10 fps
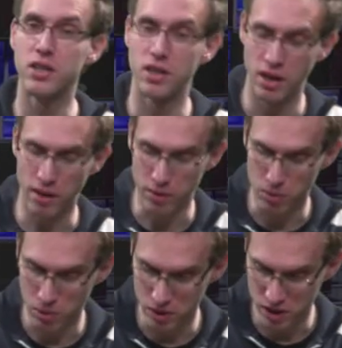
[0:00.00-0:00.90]
And uh, we call
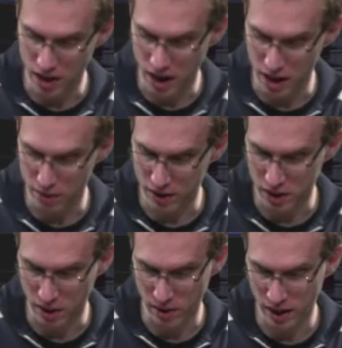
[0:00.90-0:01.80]
this i of x our
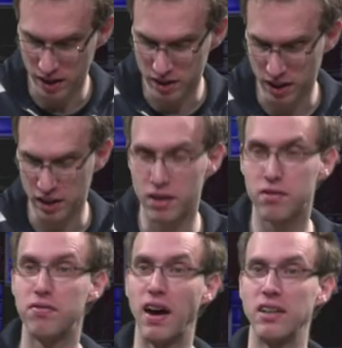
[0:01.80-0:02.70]
integrating
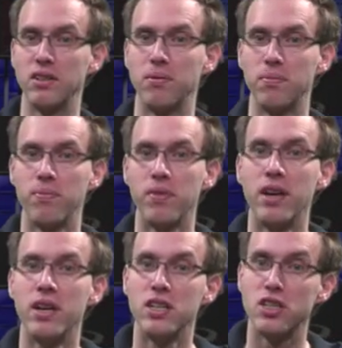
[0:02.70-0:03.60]
factor.
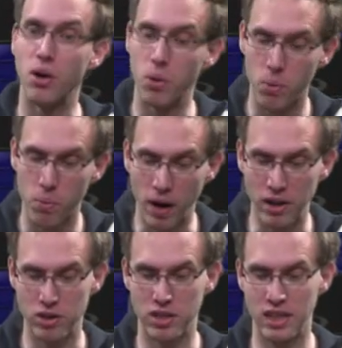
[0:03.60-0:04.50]
So why does
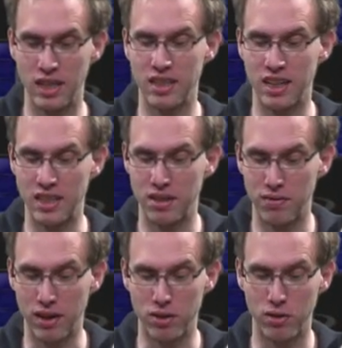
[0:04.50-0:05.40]
this integrating
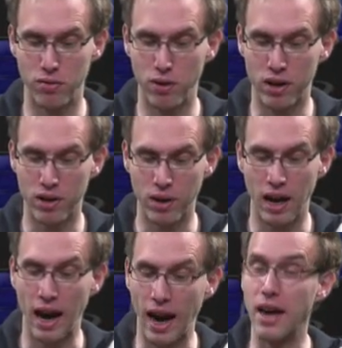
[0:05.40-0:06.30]
factor work
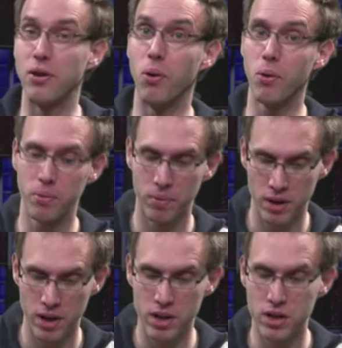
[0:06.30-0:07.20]
at all?
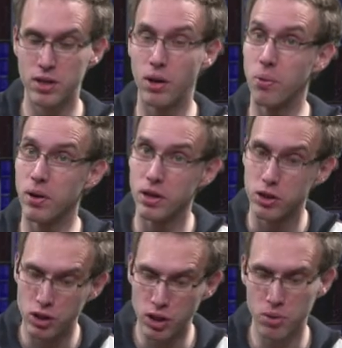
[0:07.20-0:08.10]
So
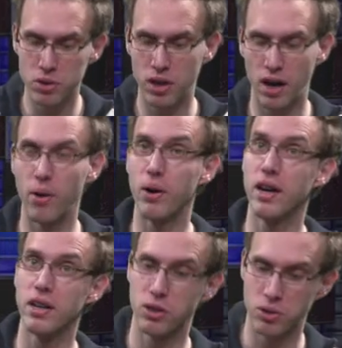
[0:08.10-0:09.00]
choose our
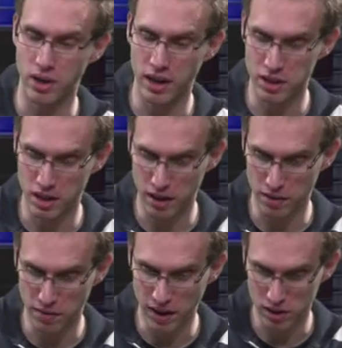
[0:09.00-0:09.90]
choose our integrating
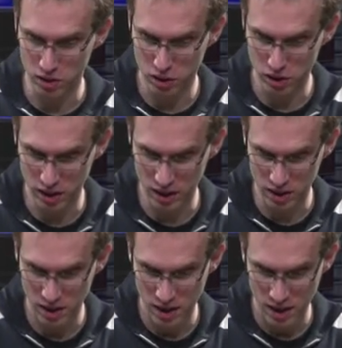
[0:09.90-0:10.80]
factor such that
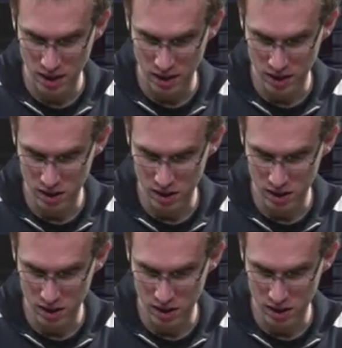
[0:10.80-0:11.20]
this